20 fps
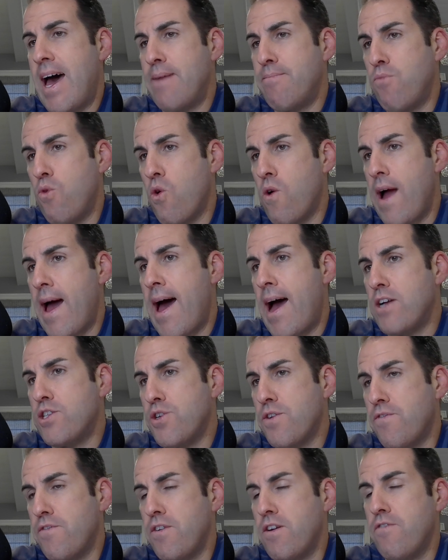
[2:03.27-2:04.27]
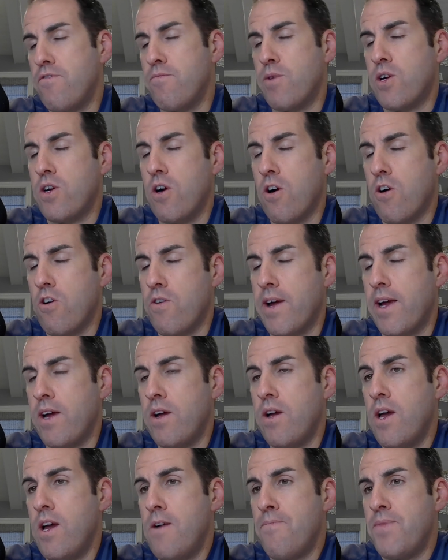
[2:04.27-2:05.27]
more atrophy from occurring
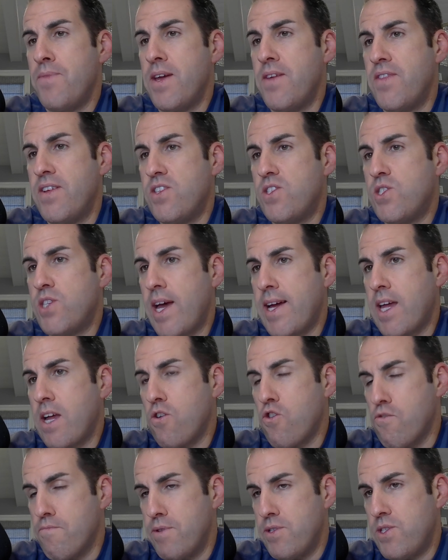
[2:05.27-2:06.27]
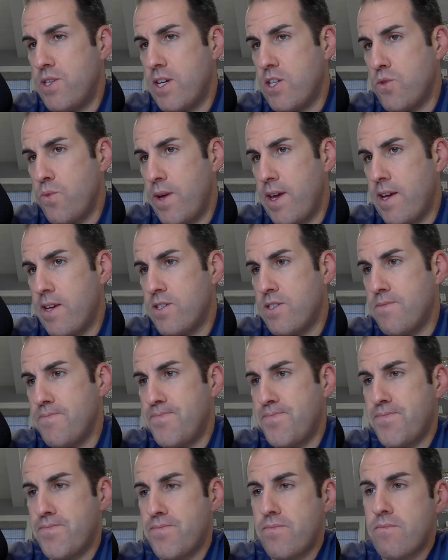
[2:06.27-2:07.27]
in this second group of 6 weeks.
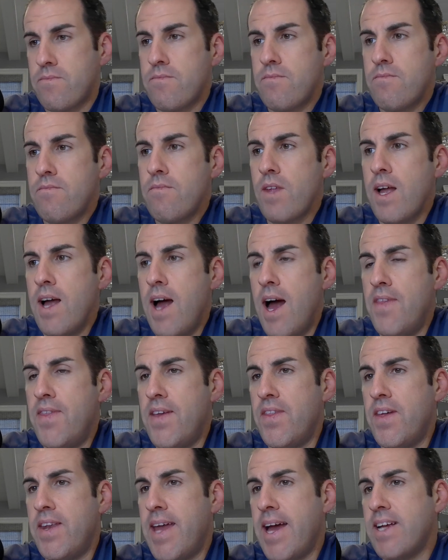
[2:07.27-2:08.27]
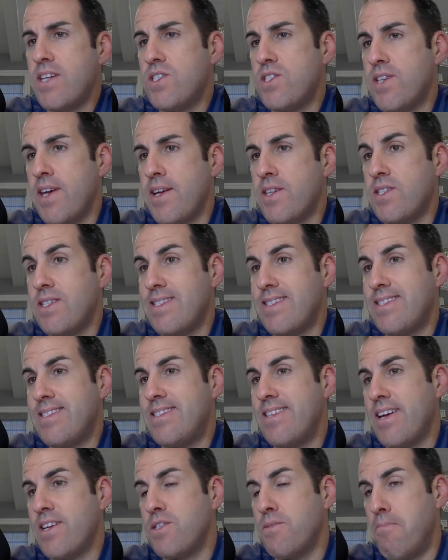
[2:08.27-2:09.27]
And then the next 6 is
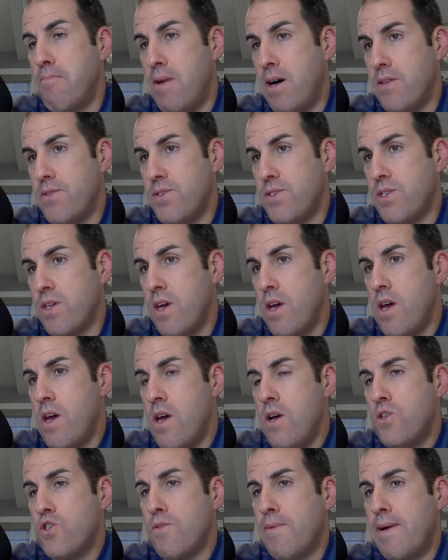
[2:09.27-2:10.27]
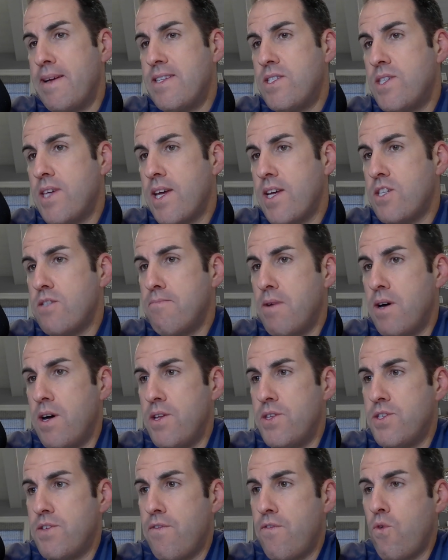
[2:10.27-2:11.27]
6 months. So by 6
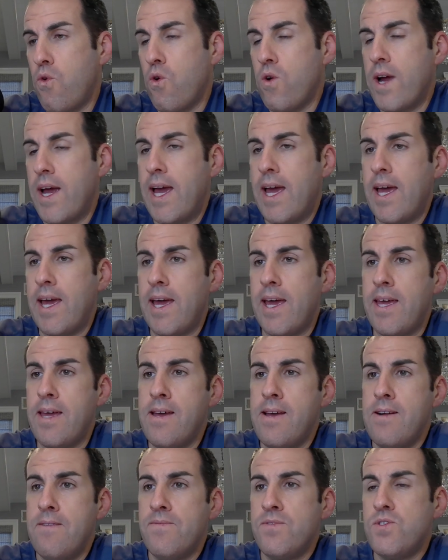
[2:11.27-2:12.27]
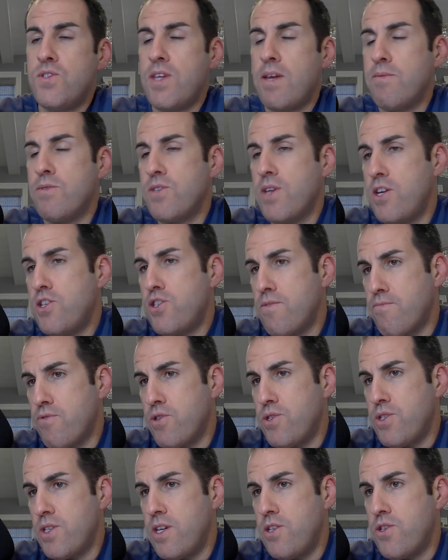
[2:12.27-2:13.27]
months for a stabilization
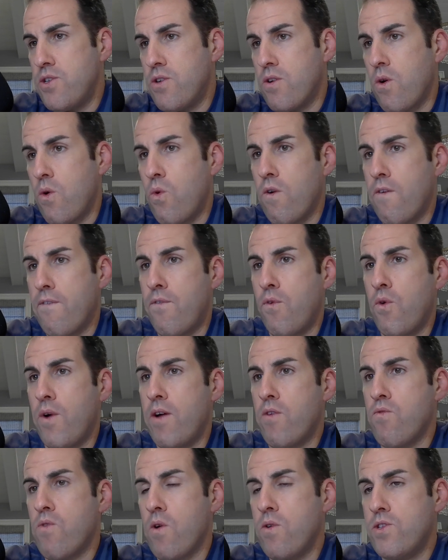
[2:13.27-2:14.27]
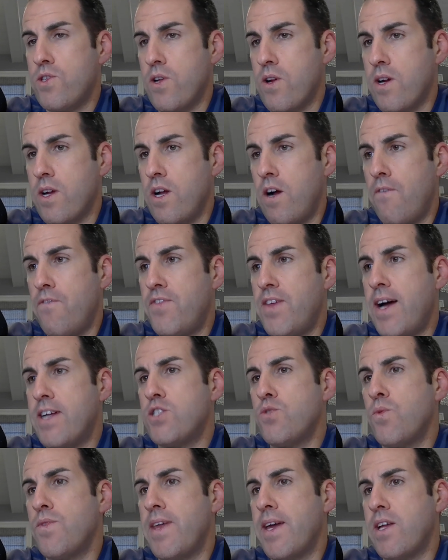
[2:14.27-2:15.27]
procedure or for a rotator cuff,
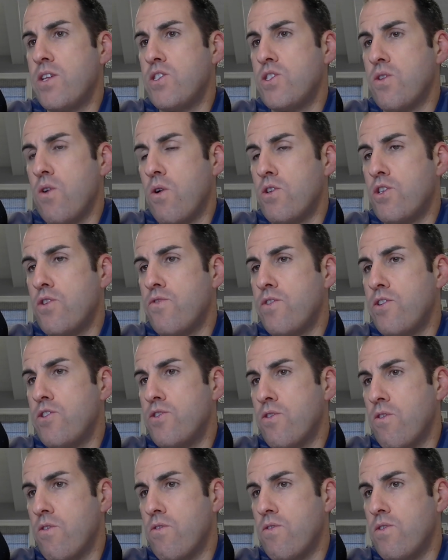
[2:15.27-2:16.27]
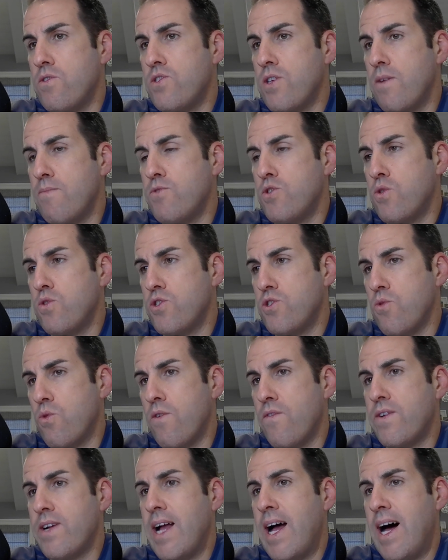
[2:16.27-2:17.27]
that's when they can start to return to some sort
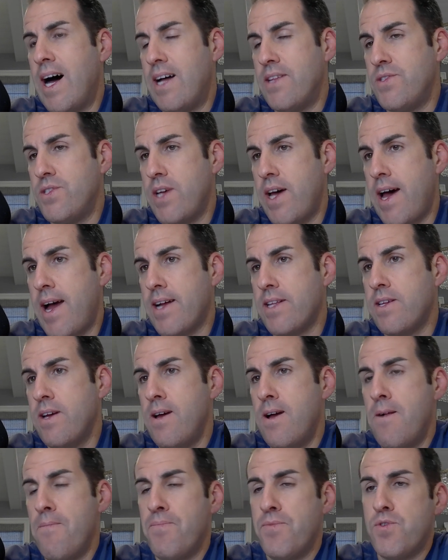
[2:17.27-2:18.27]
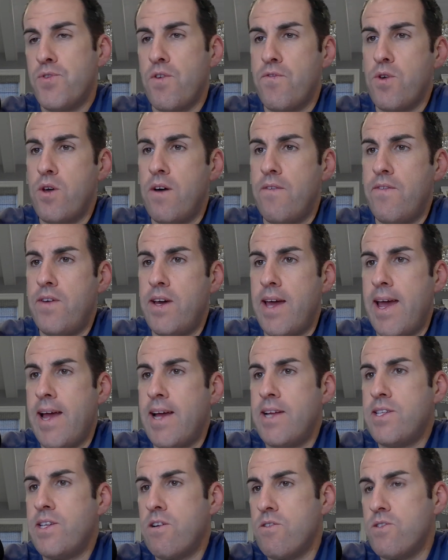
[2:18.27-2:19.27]
of contact. So if you have an
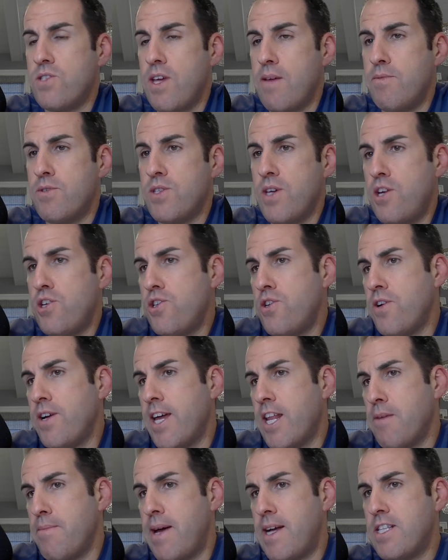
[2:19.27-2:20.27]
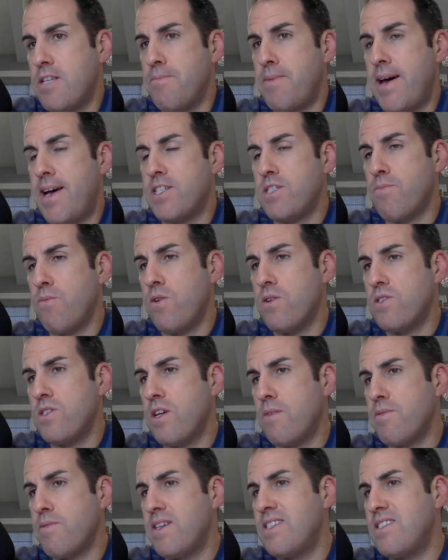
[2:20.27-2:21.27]
anterior stabilization, you're getting back to basketball, it's
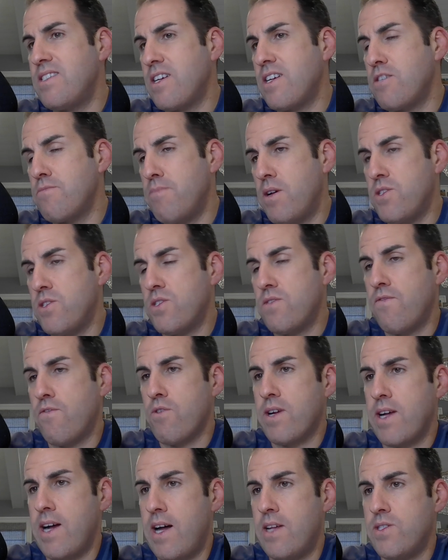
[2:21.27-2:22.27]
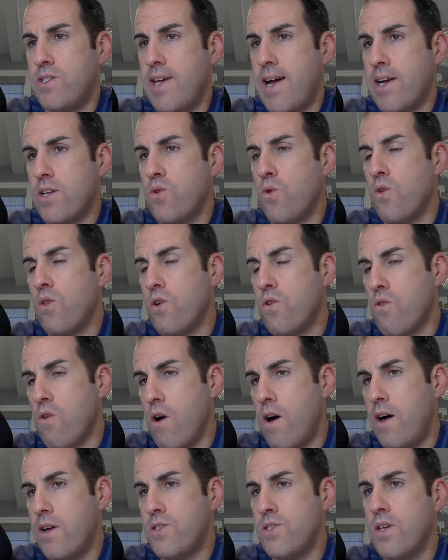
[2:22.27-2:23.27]
typically 6 months for contact, or
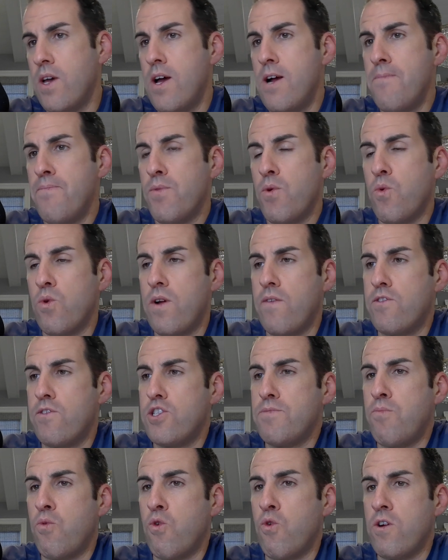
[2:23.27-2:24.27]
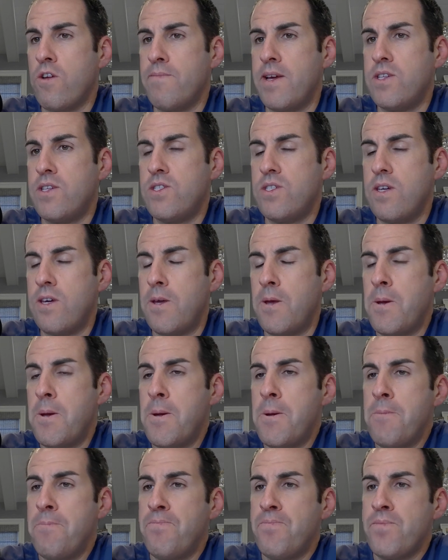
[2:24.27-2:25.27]
lacrosse, or whatever sport you may see.
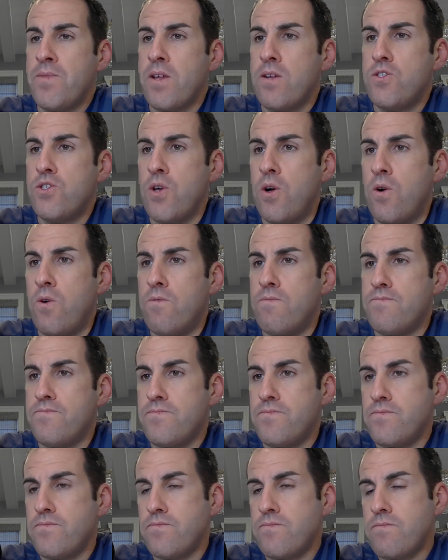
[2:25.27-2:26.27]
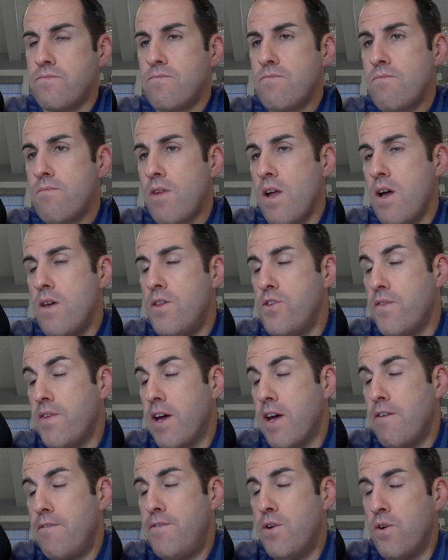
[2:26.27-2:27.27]
So, and then you've
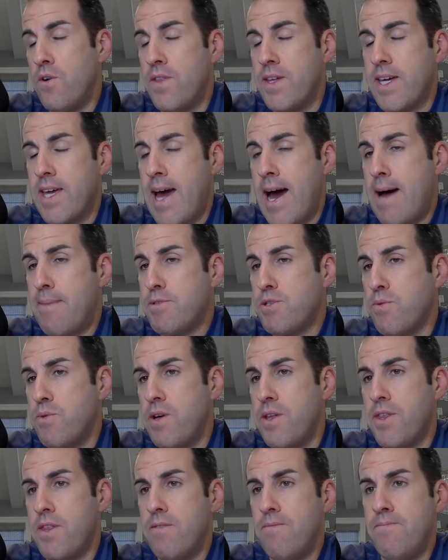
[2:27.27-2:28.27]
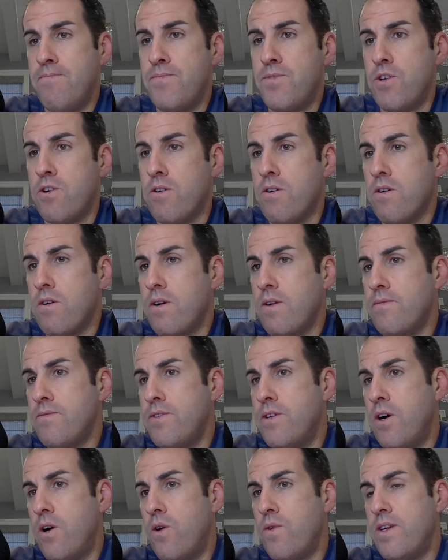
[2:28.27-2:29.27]
got to fill in the gaps with your,
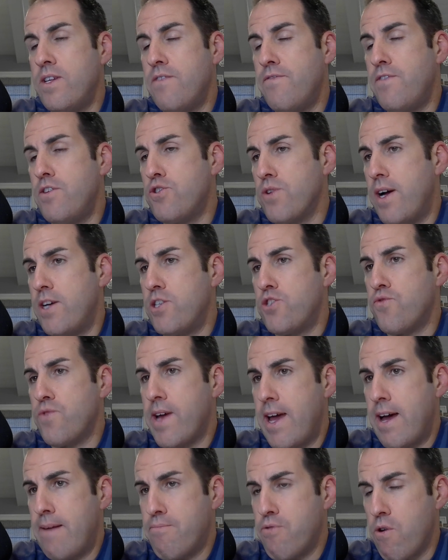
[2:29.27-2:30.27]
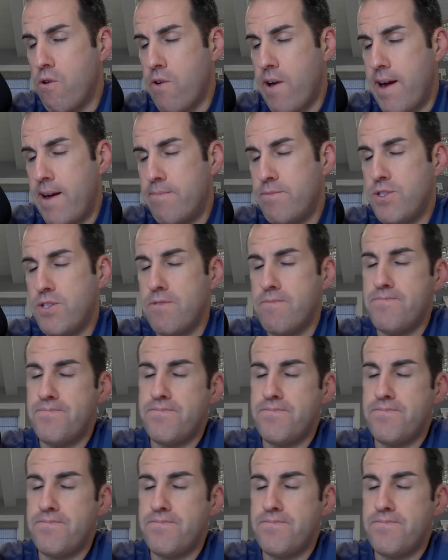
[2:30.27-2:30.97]
individualized rehab programs.